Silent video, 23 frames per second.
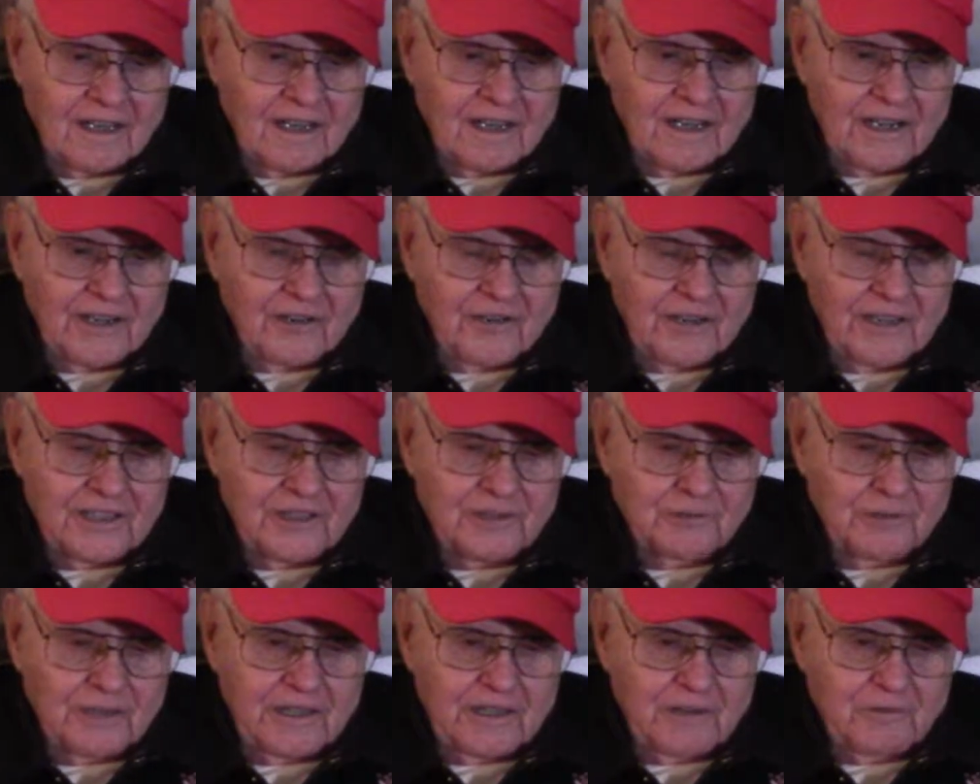I
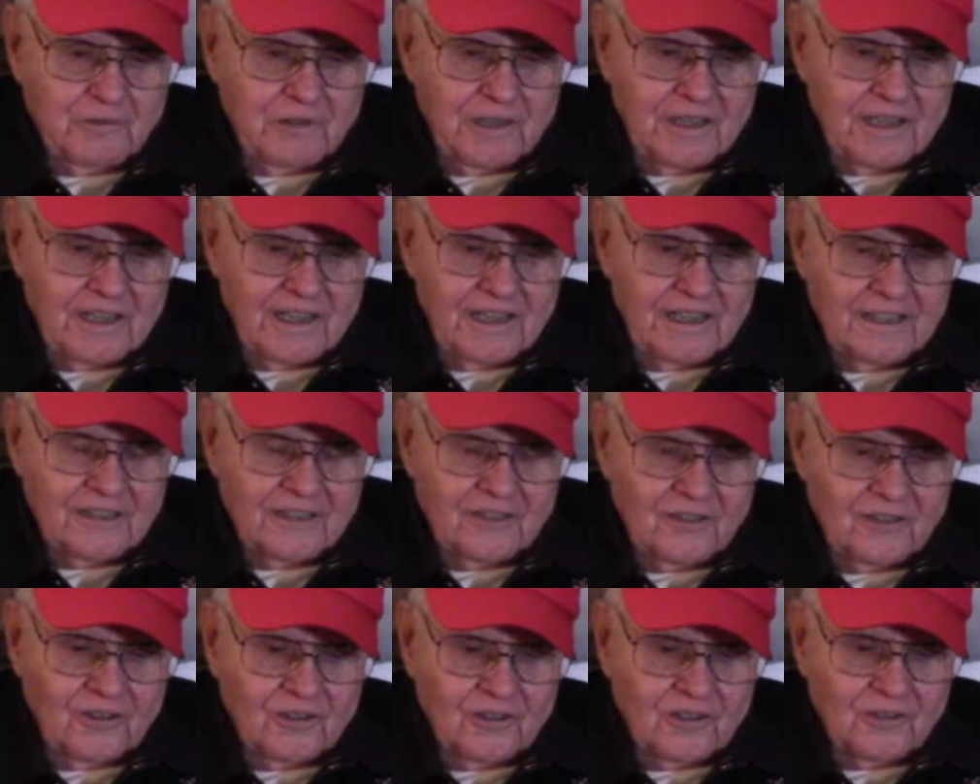graduated one night and
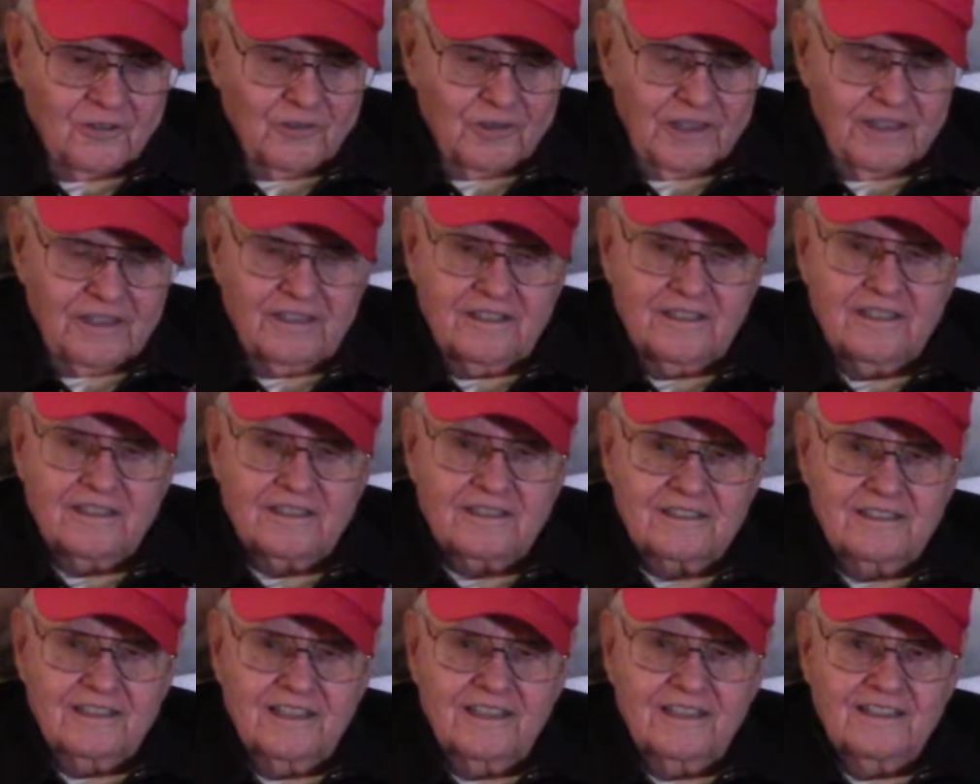caught a train the
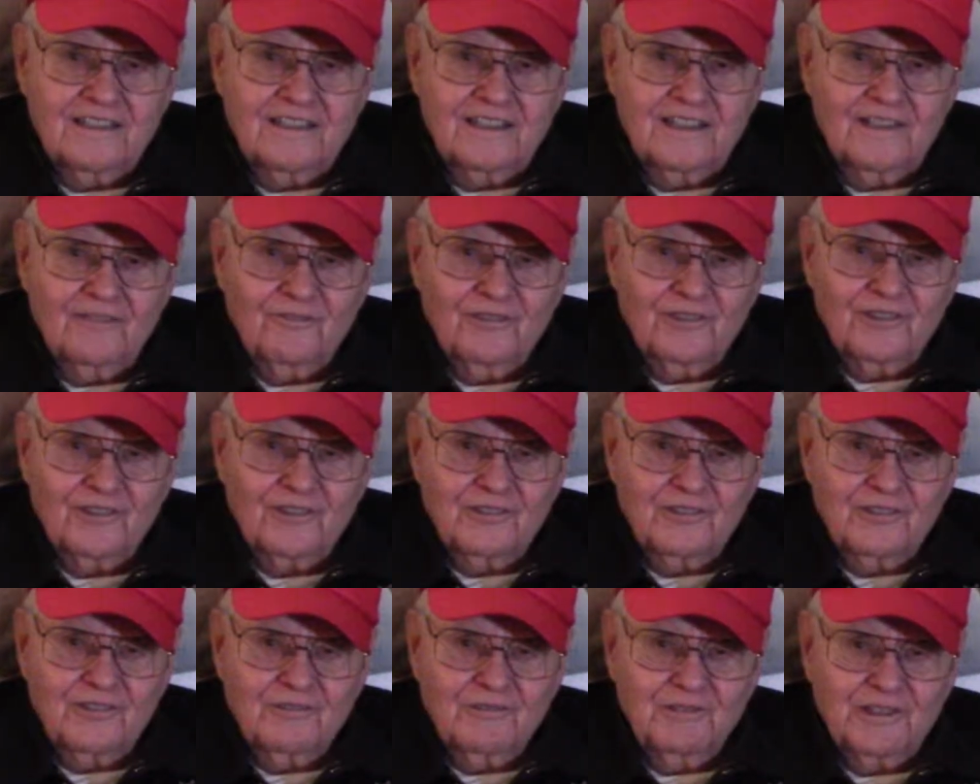next day to Denver
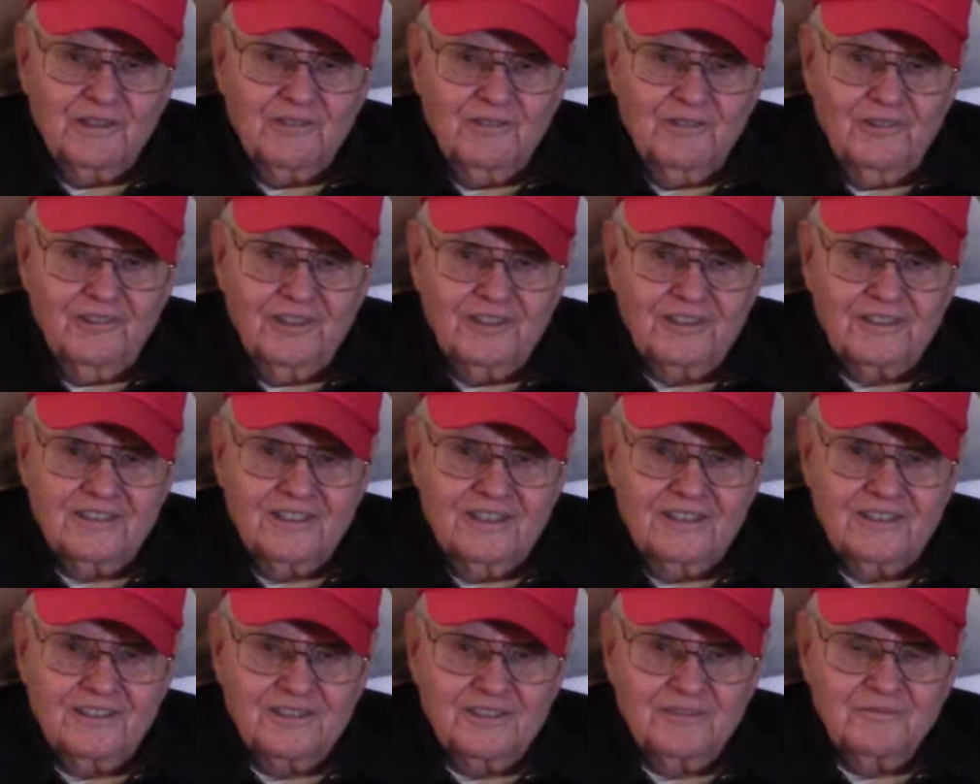to the recruiting
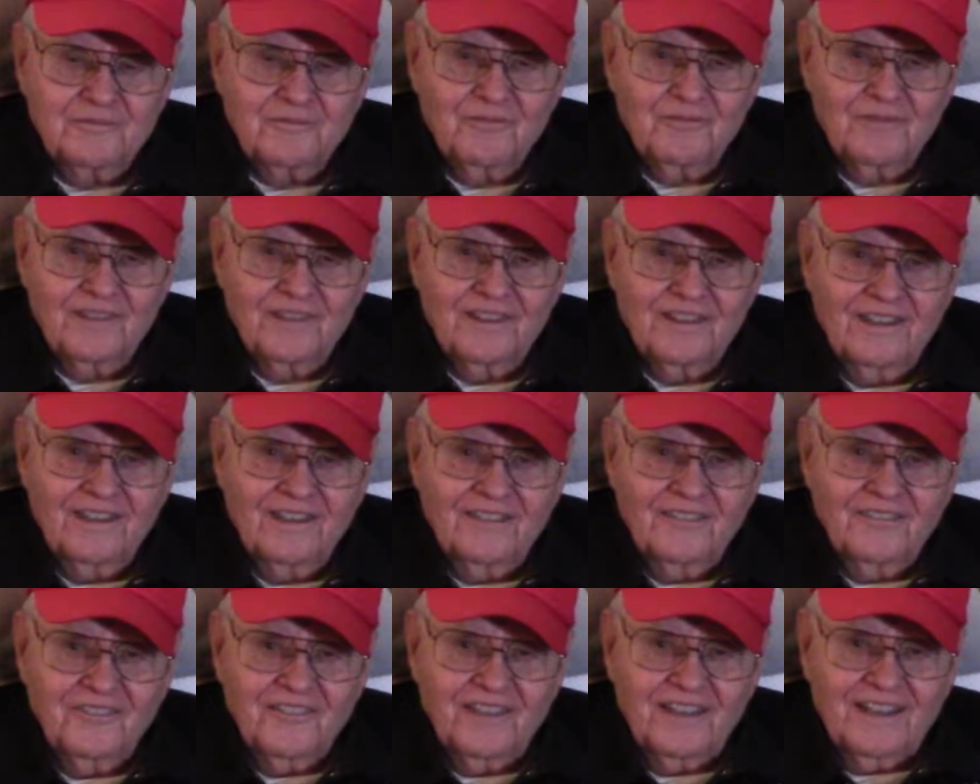station,
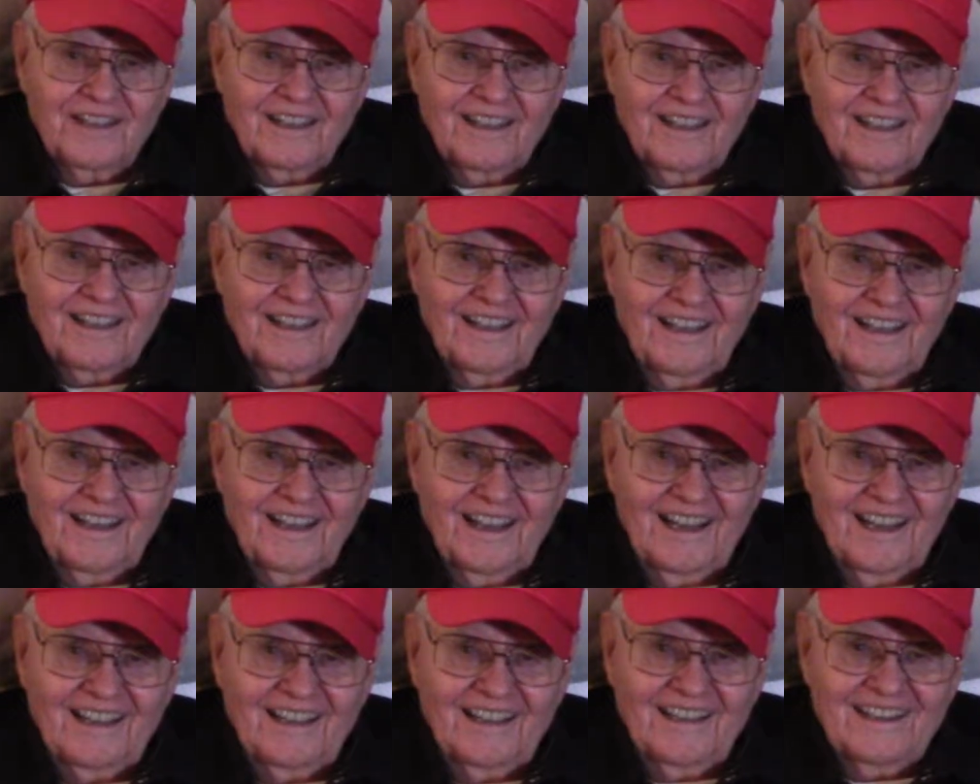and
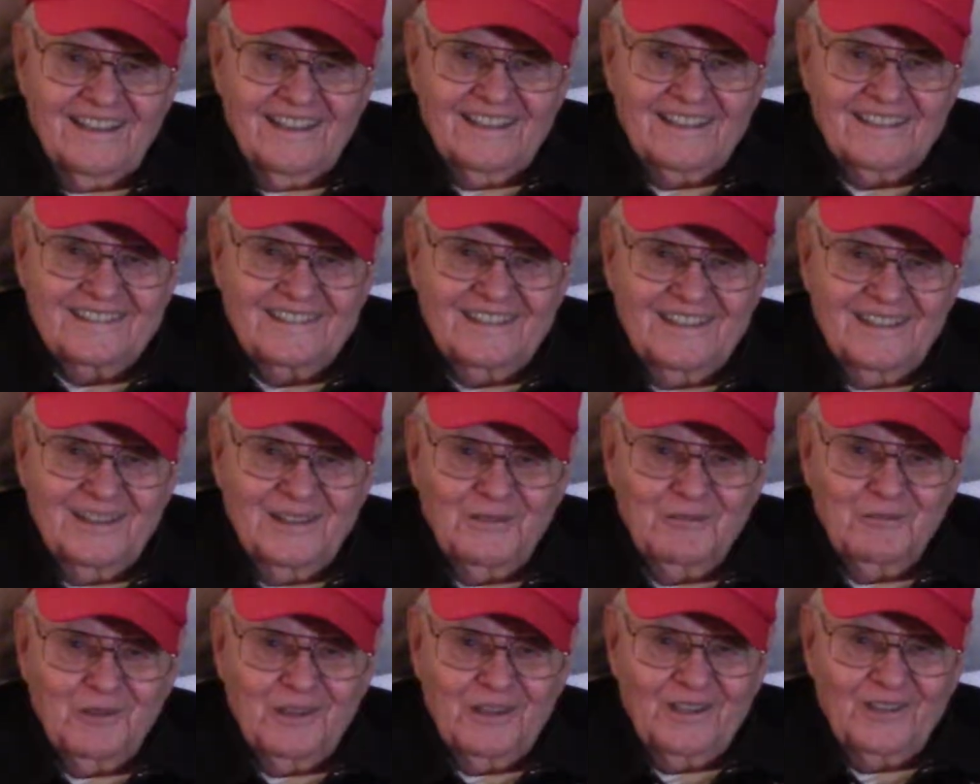I enlisted in
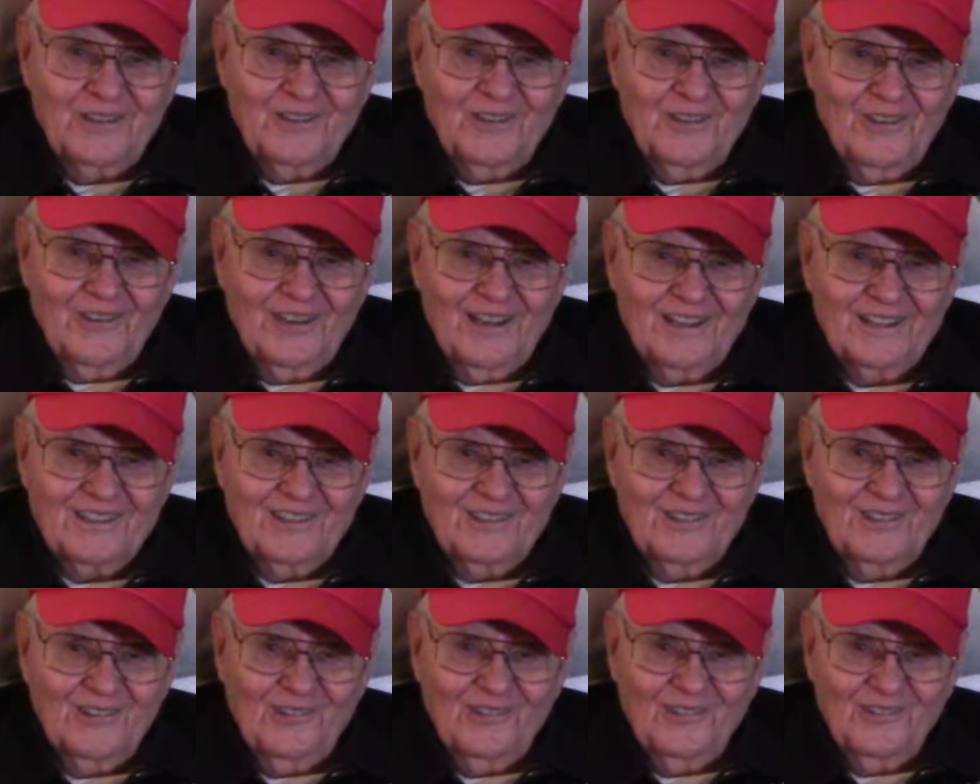the Marine Corps at
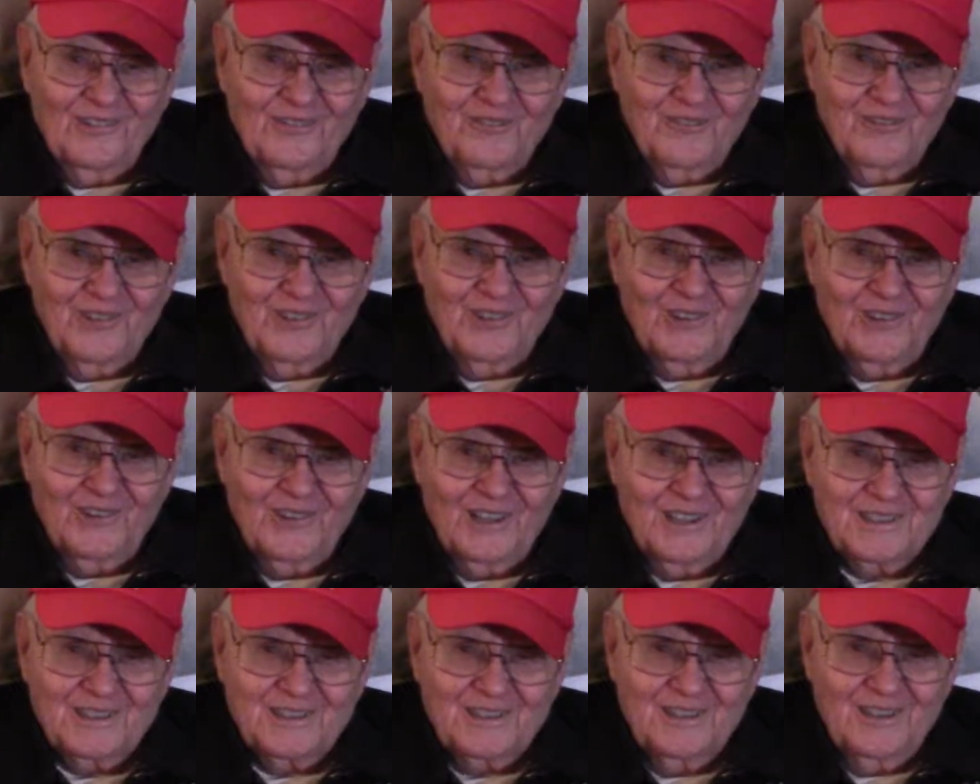the old
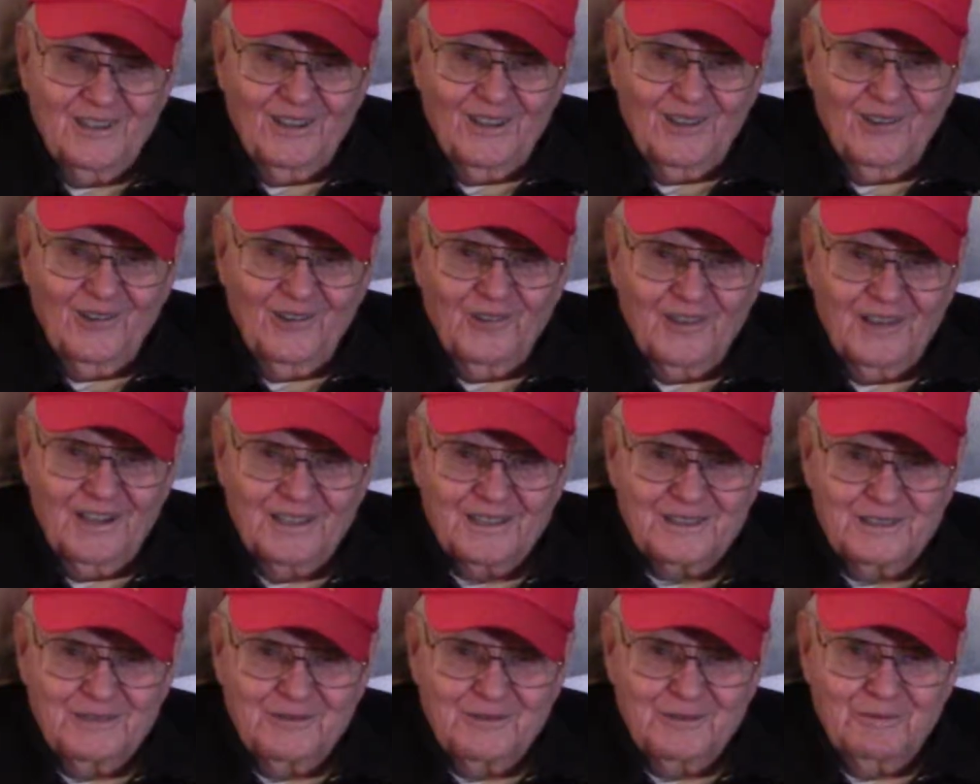
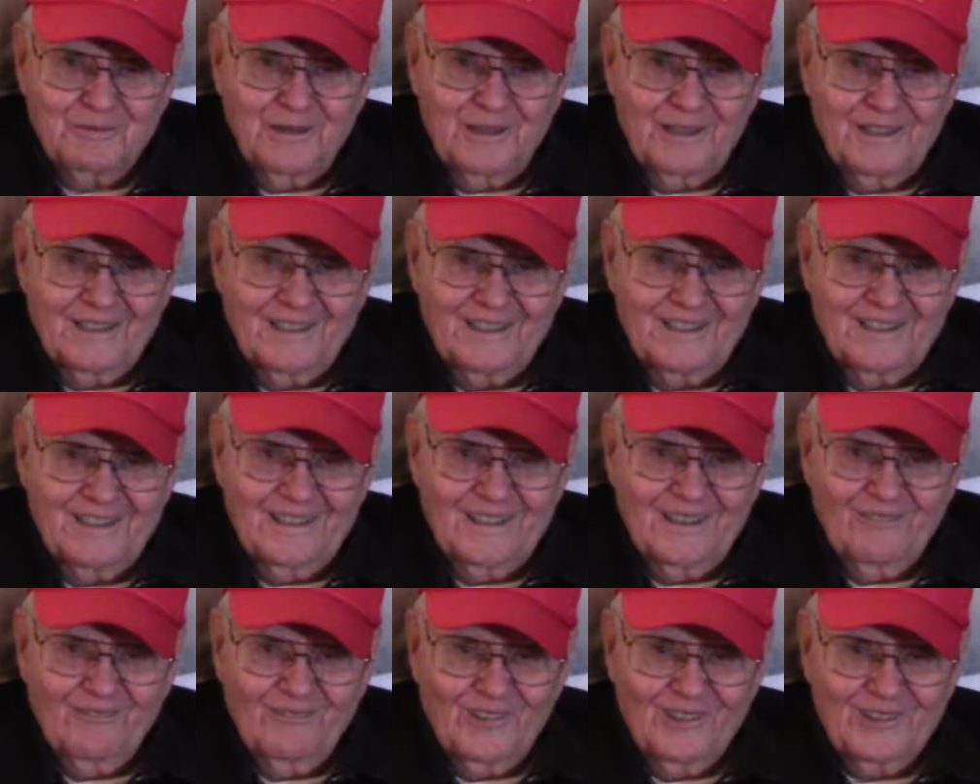Customs building in
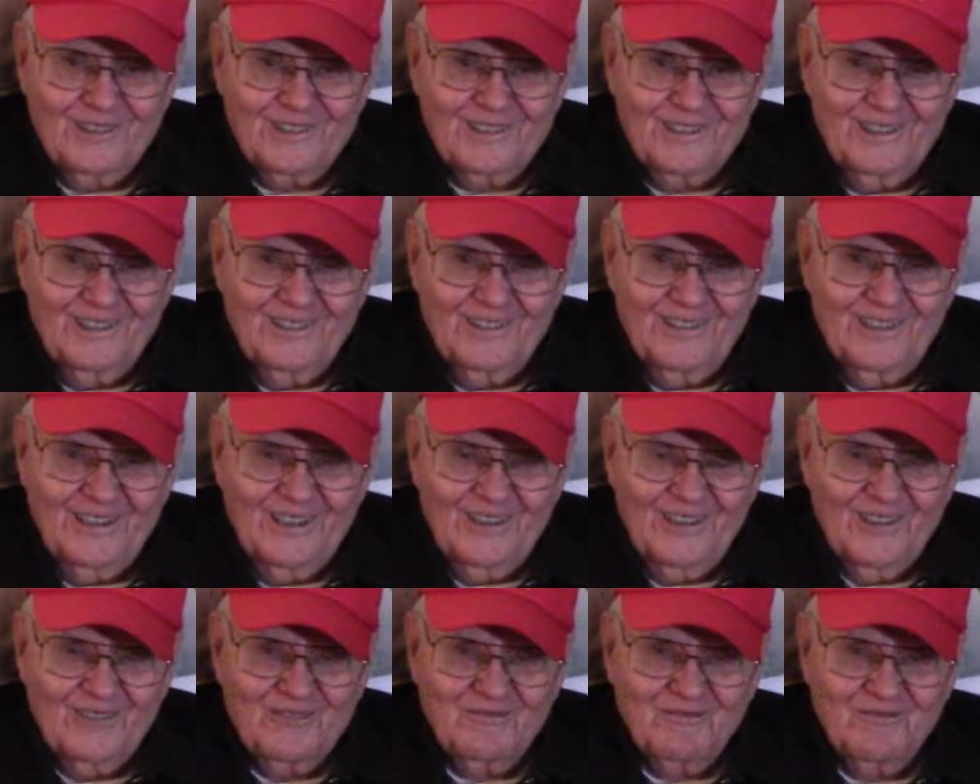Denver. It's still
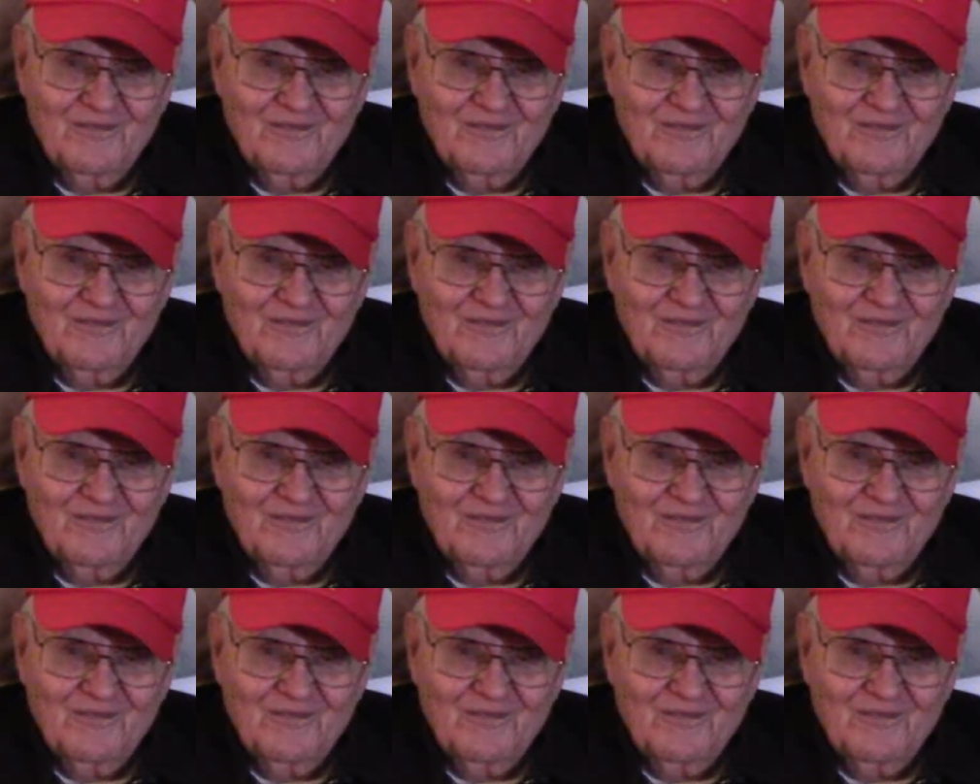there.